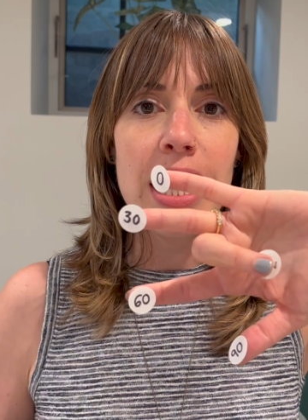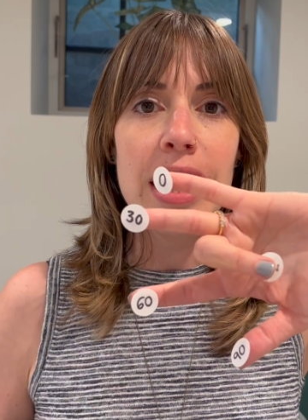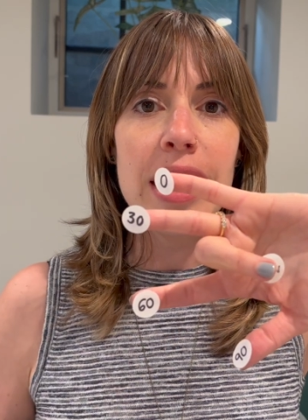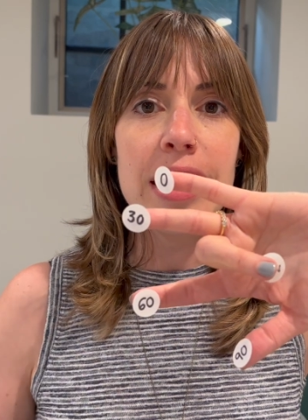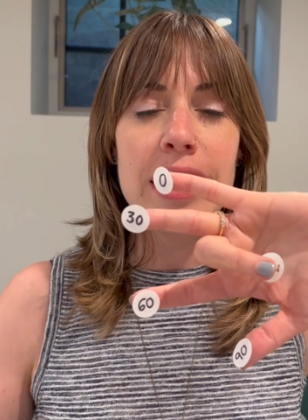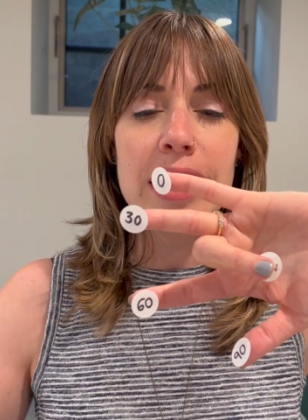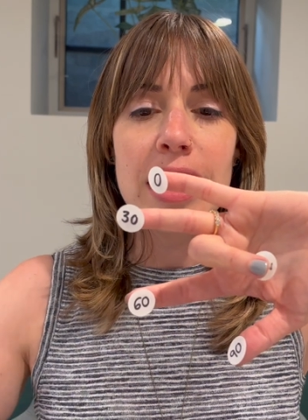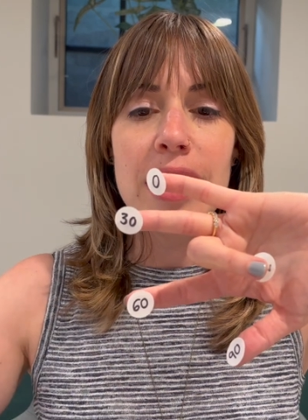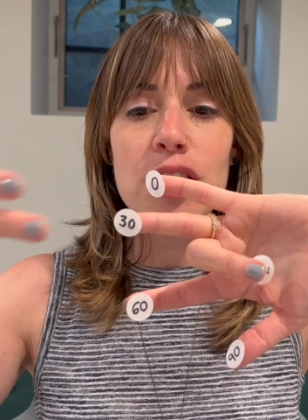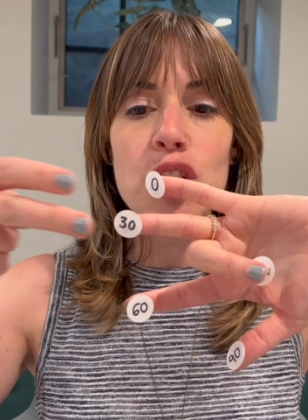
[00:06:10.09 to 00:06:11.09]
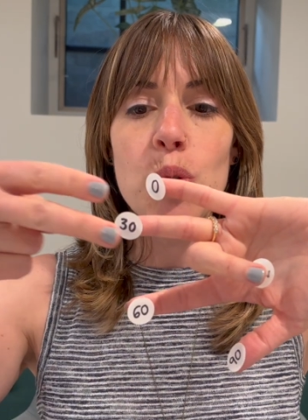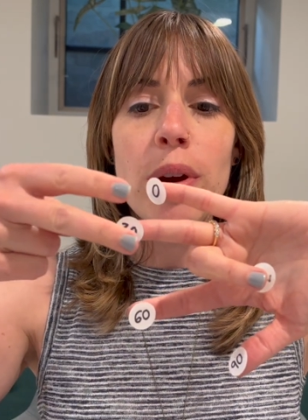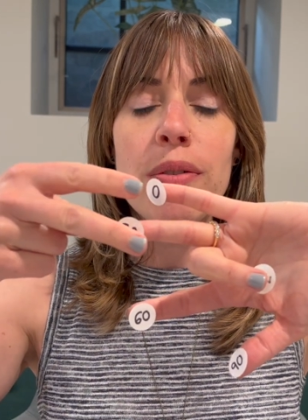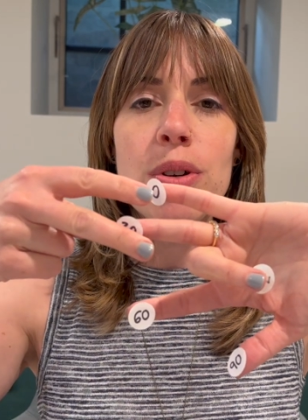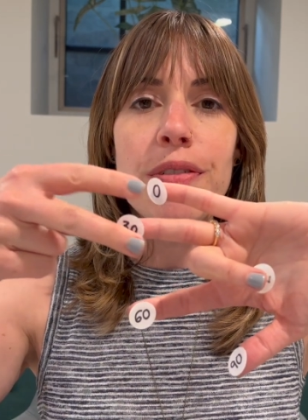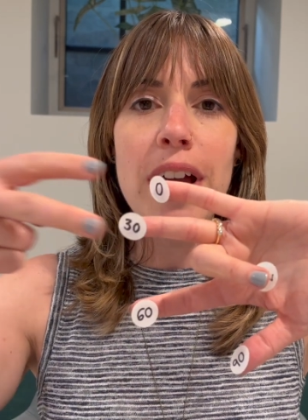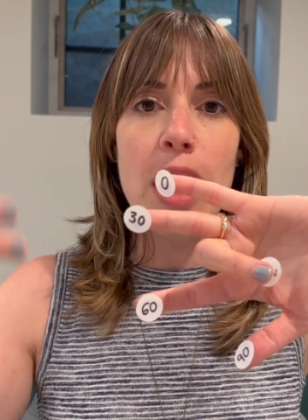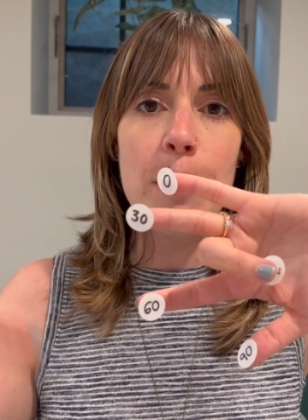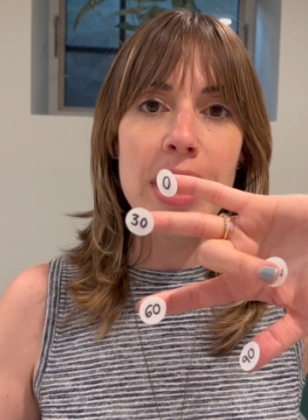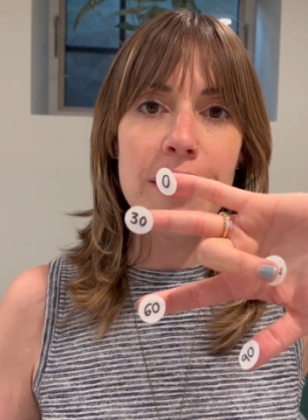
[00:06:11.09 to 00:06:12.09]
is the square root of how
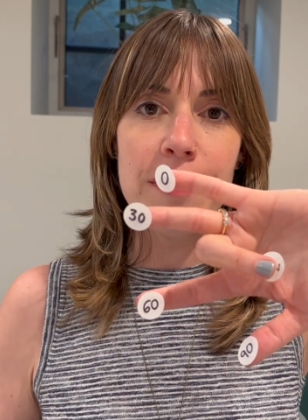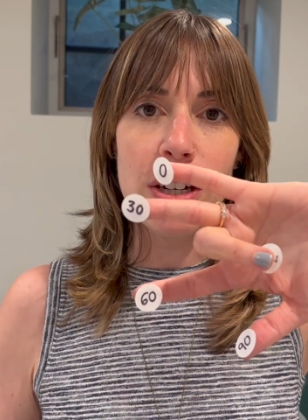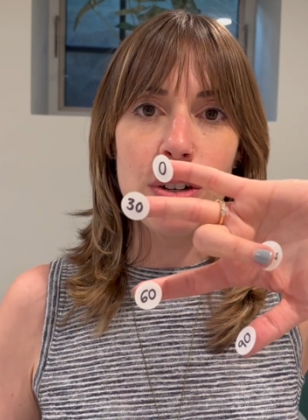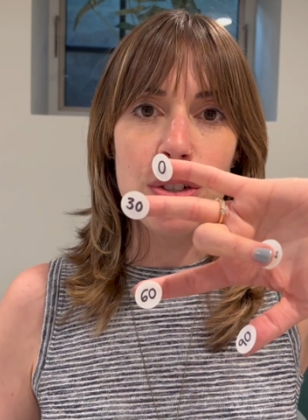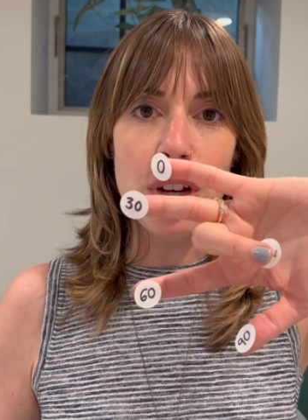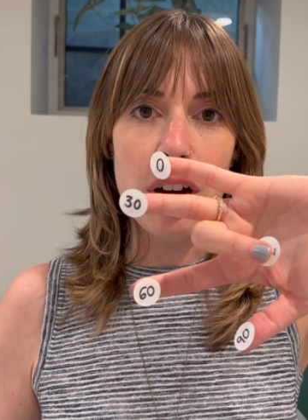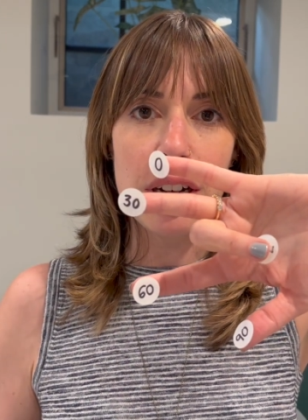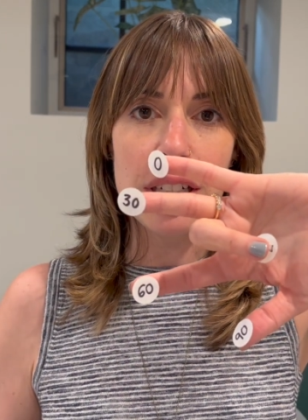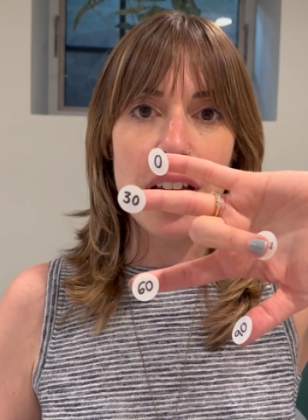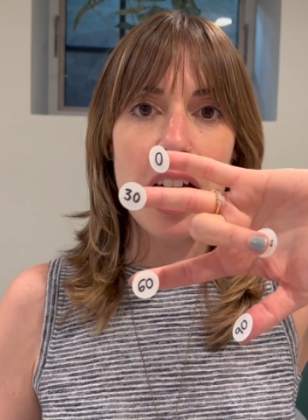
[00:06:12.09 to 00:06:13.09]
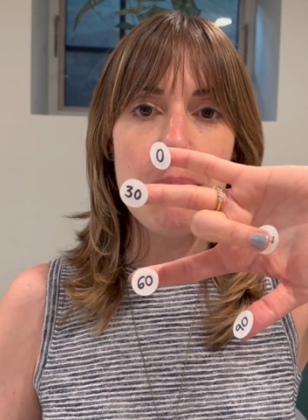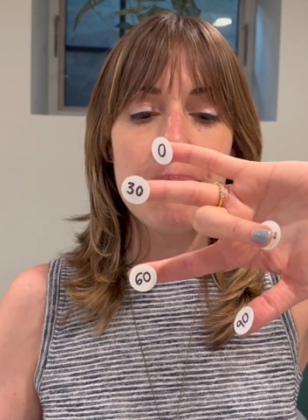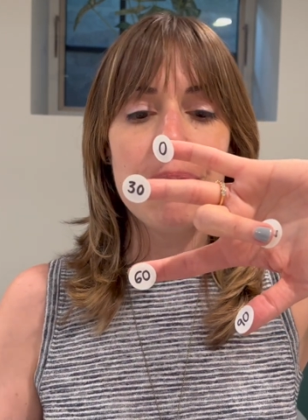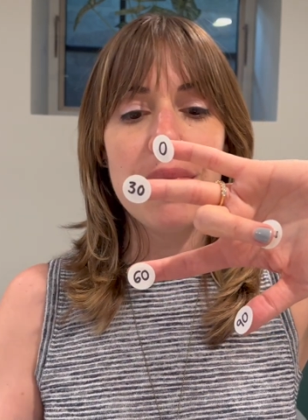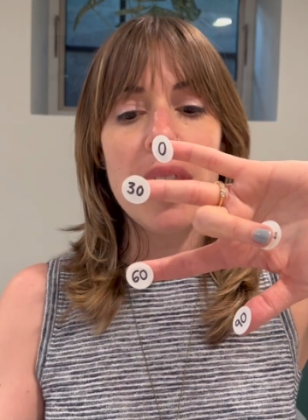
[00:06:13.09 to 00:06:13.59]
many fingers are on top